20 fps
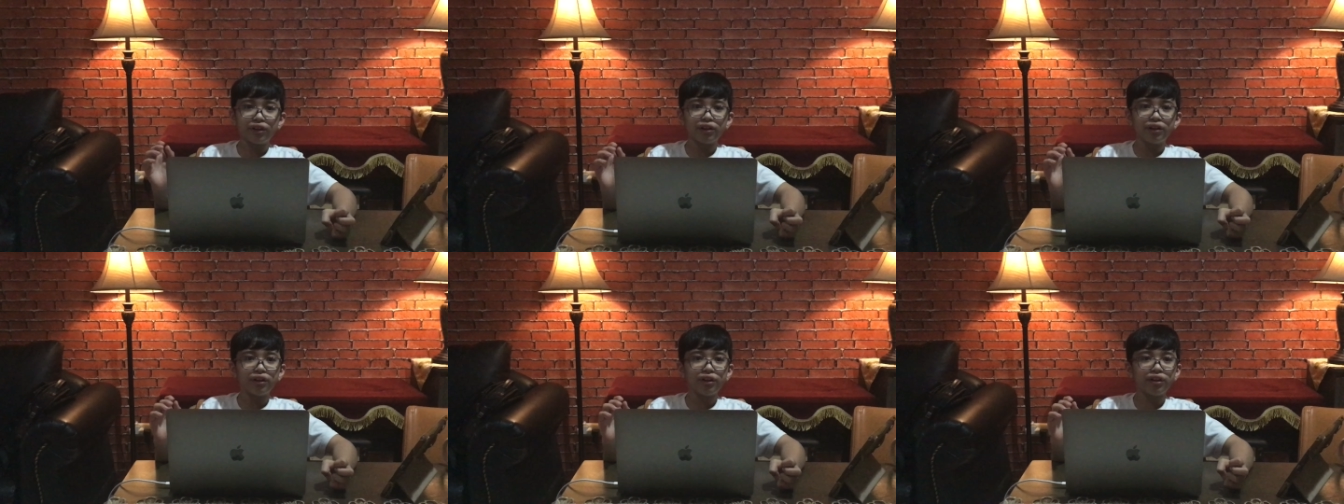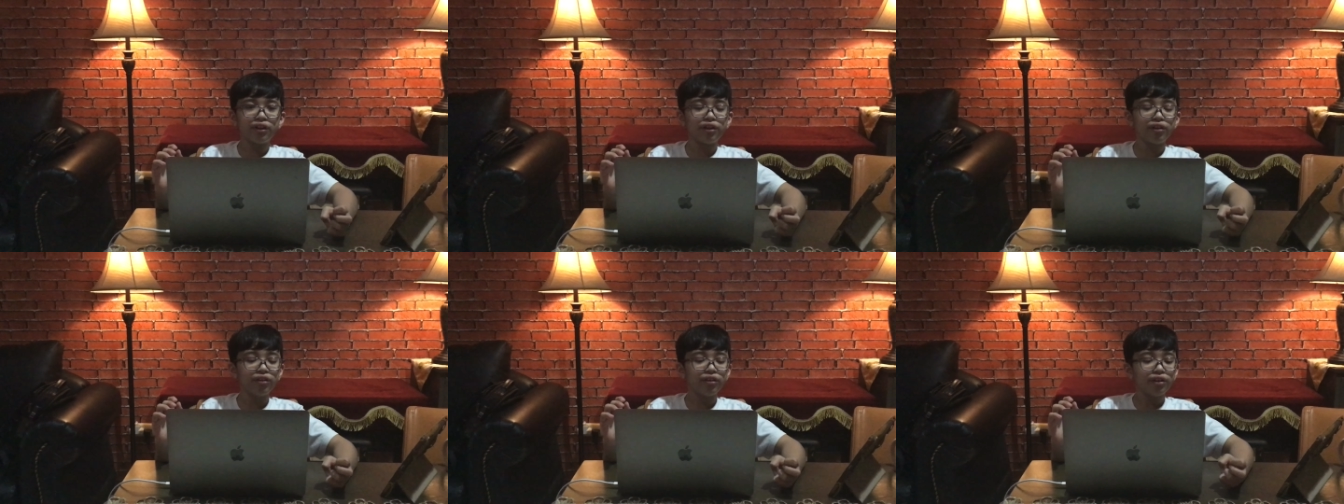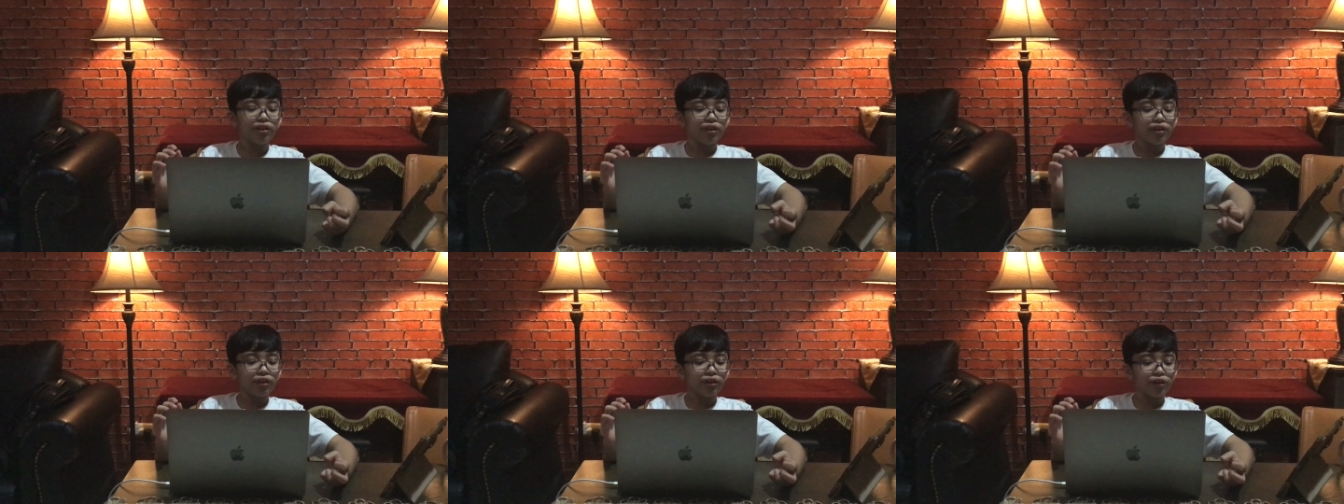you know,
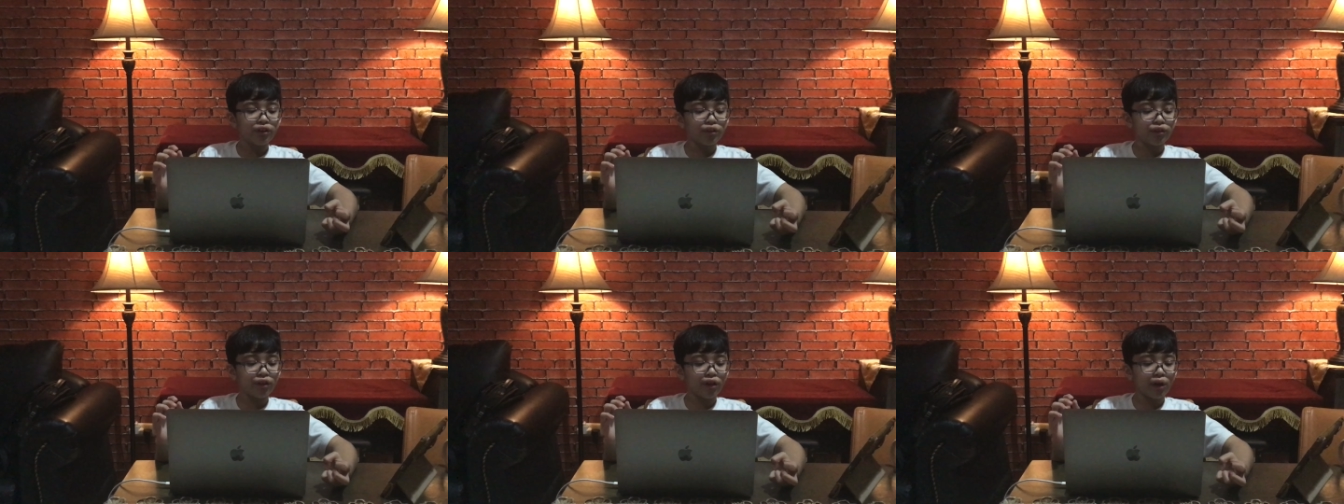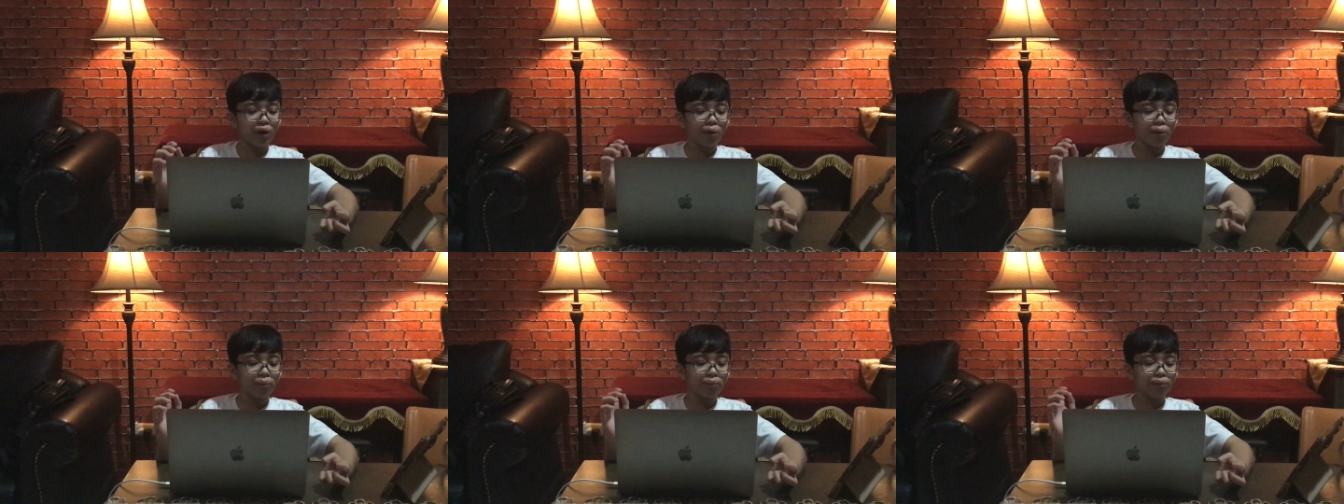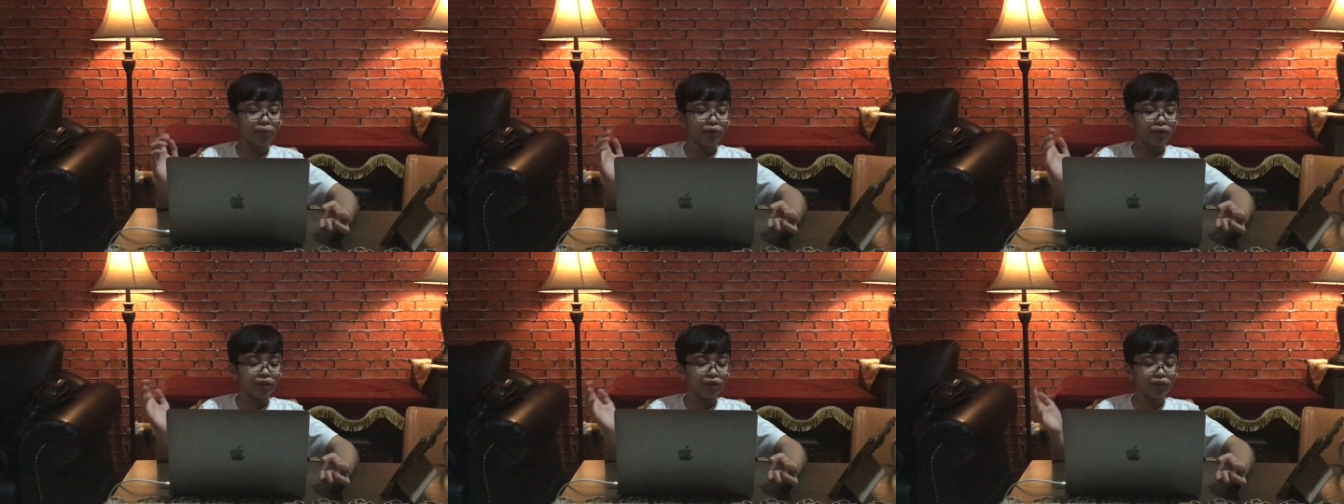to help
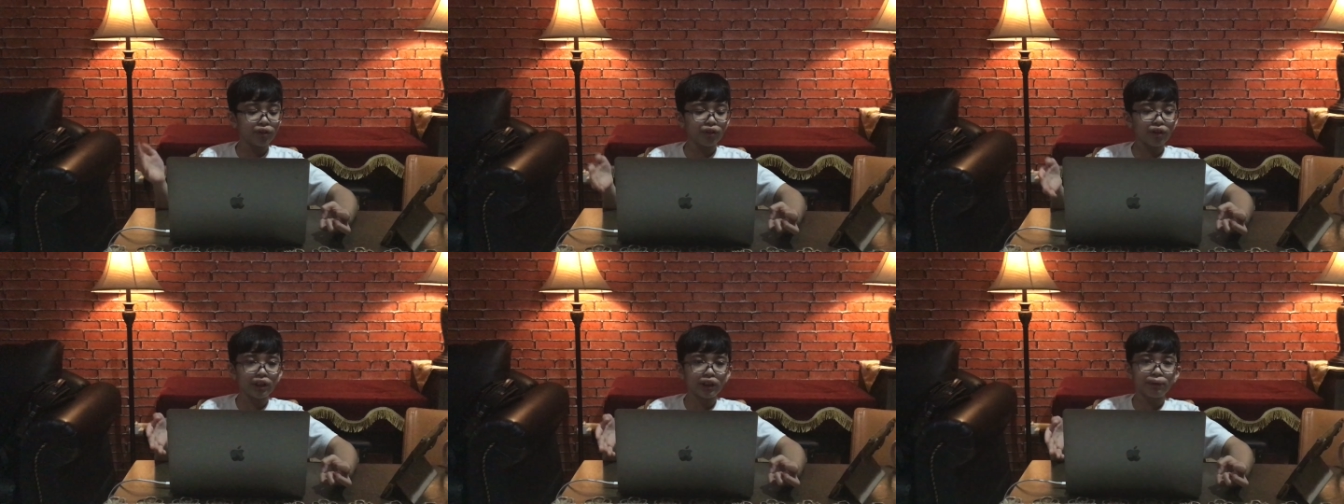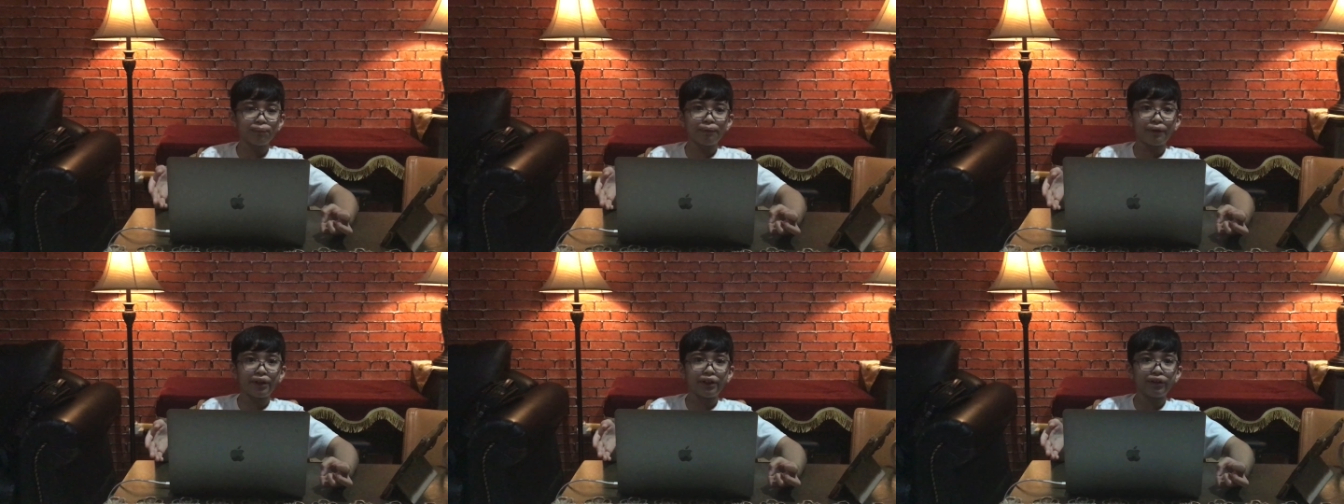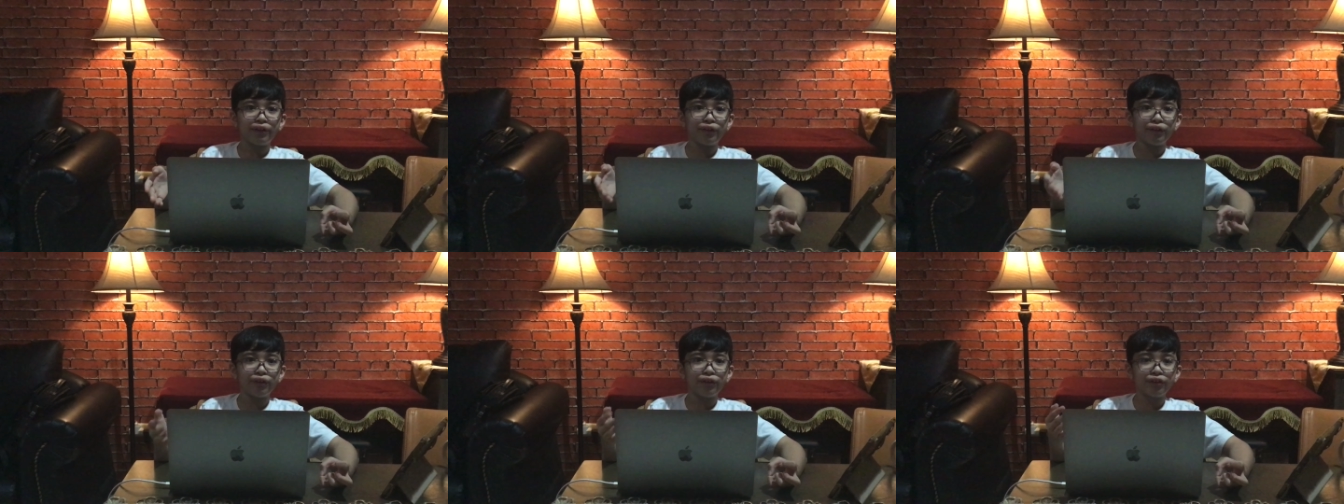to express
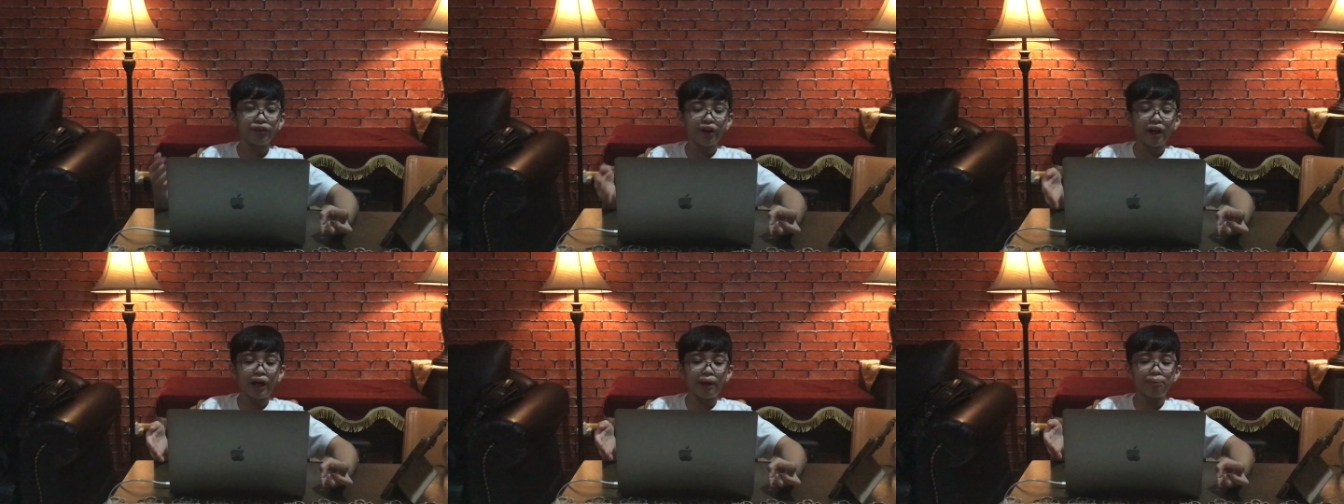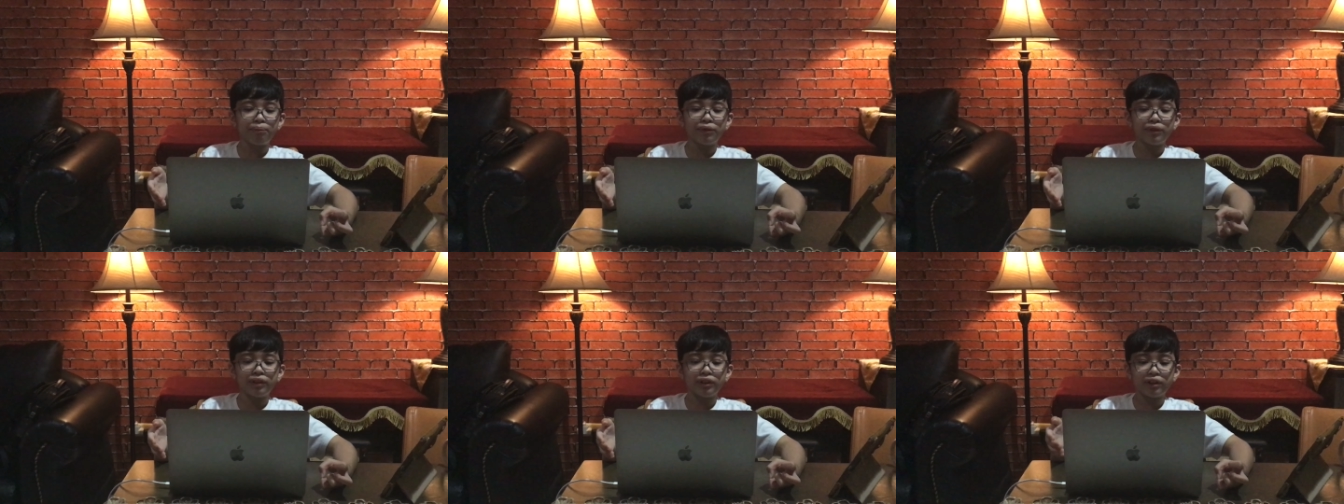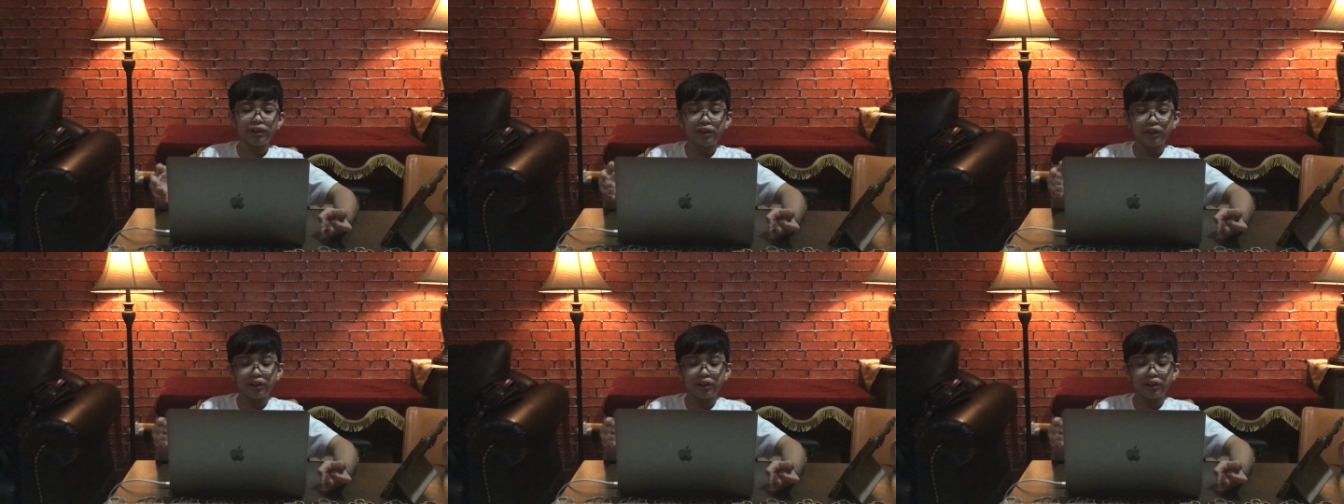two tribes.